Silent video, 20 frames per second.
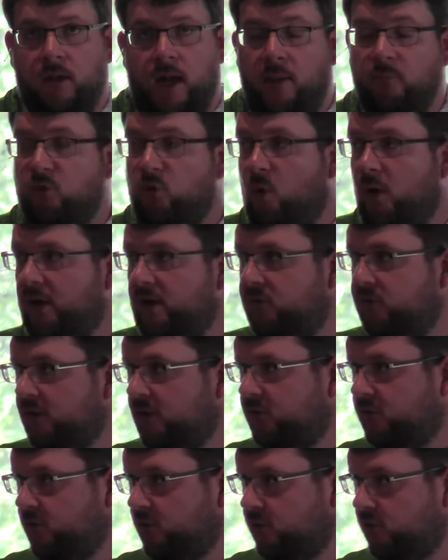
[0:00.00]
I'm
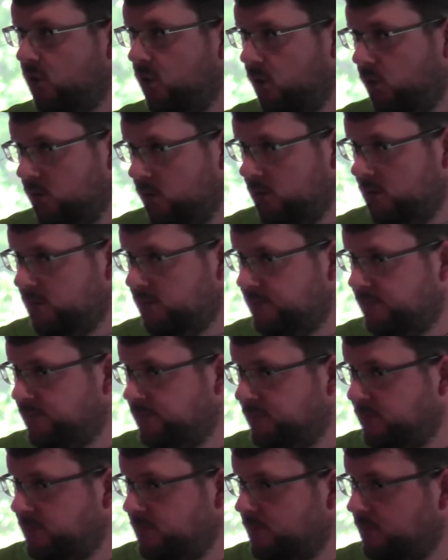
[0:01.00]
26 years old.
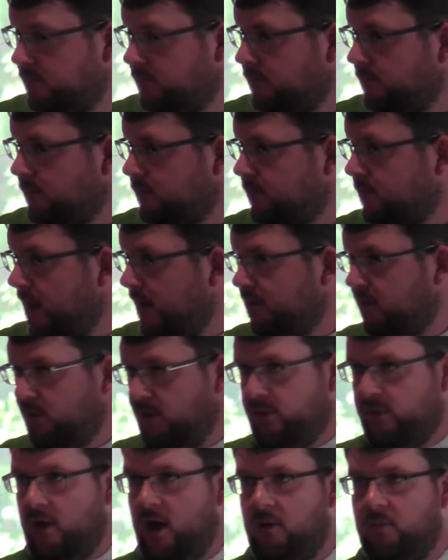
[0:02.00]
I
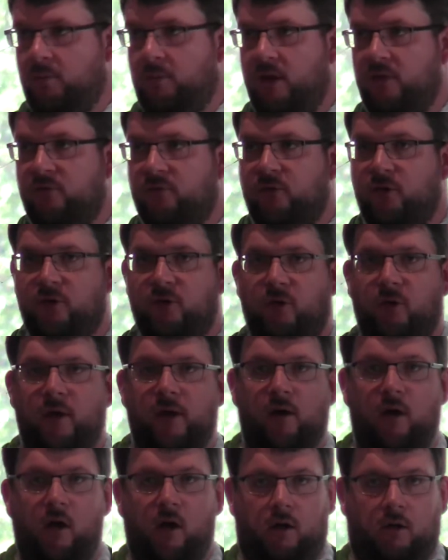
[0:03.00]
never thought about my funeral
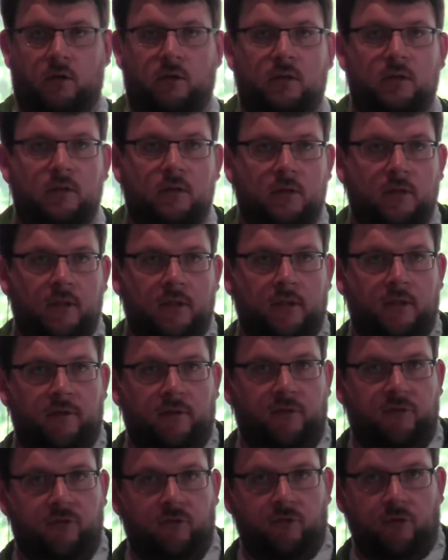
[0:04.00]
at all.
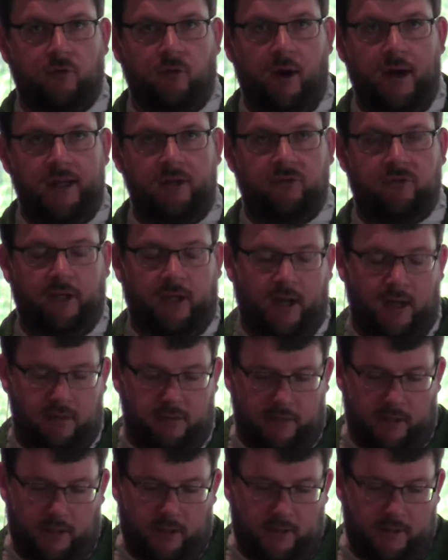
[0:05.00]
This is crazy, I
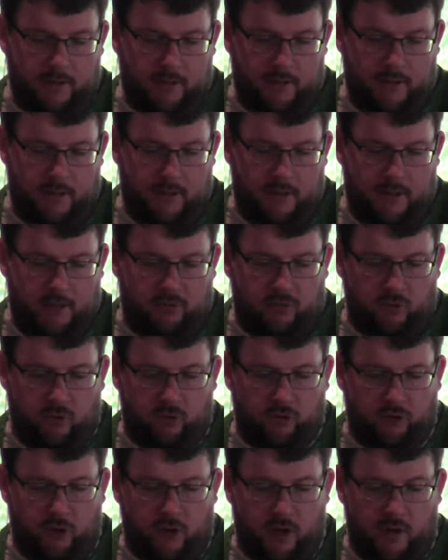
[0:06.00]
think. And so
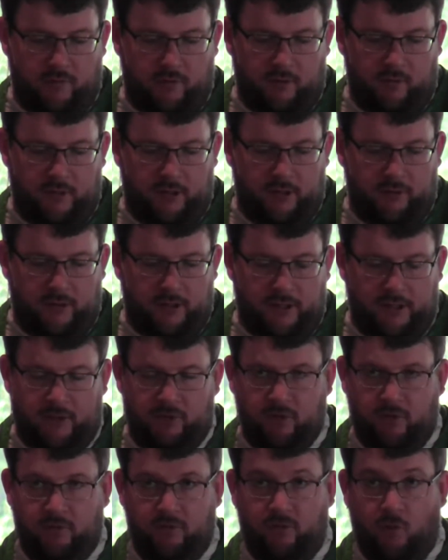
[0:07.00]
sure enough, it literally
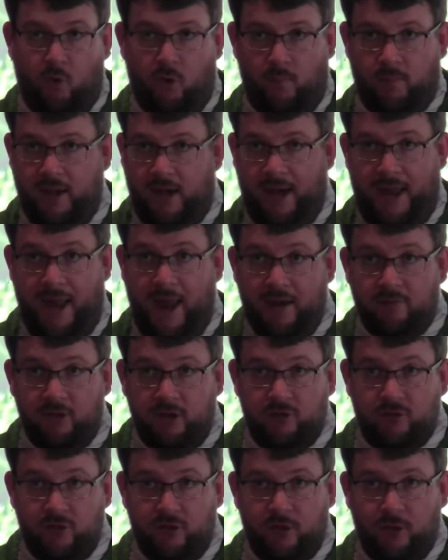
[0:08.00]
is a form that
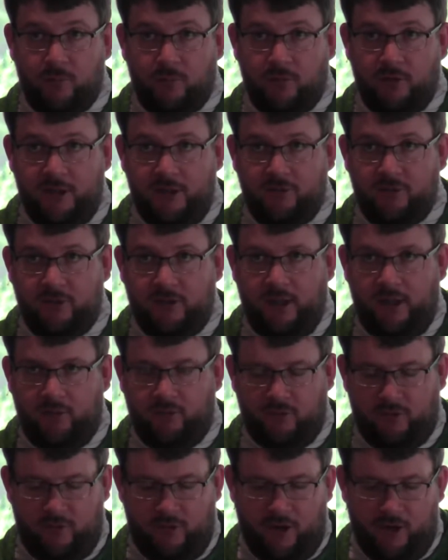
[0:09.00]
every single priest
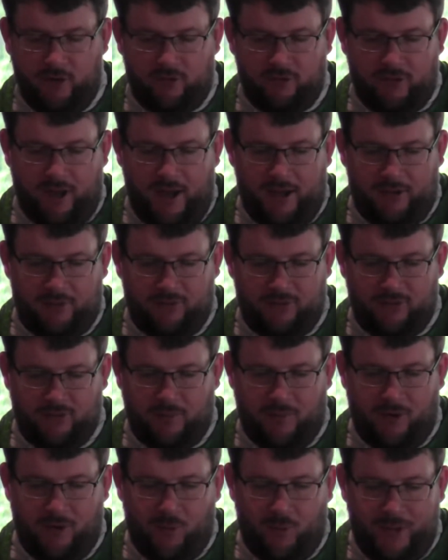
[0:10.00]
gets in the Archdiocese
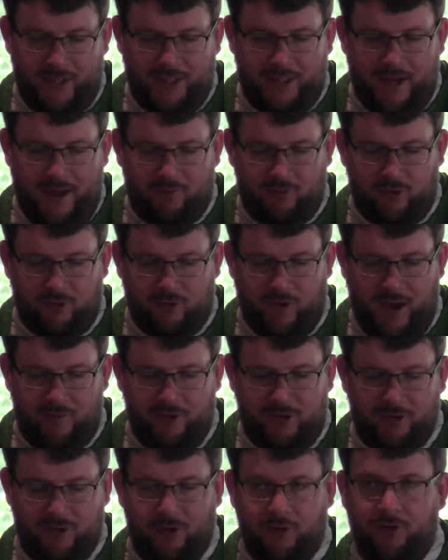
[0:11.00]
about a week after
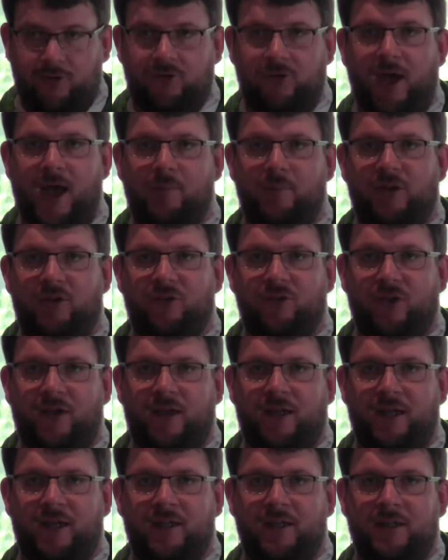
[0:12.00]
arriving to your assignment,
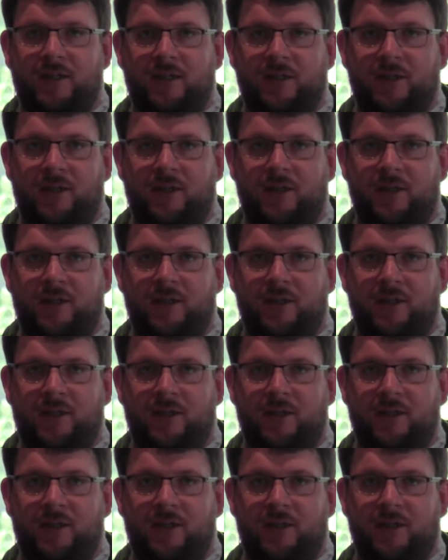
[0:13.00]
saying,